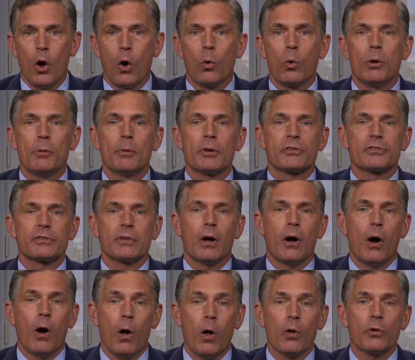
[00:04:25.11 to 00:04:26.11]
We must
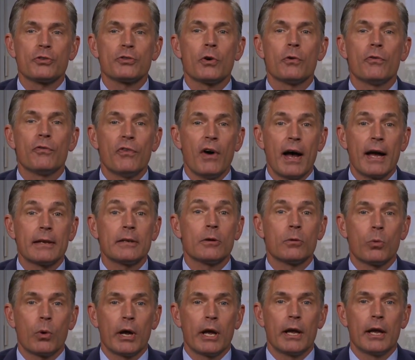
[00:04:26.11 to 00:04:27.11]
also find a
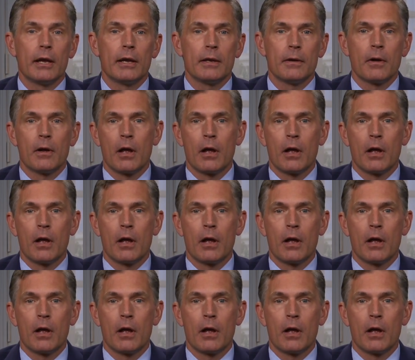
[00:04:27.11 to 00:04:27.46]
way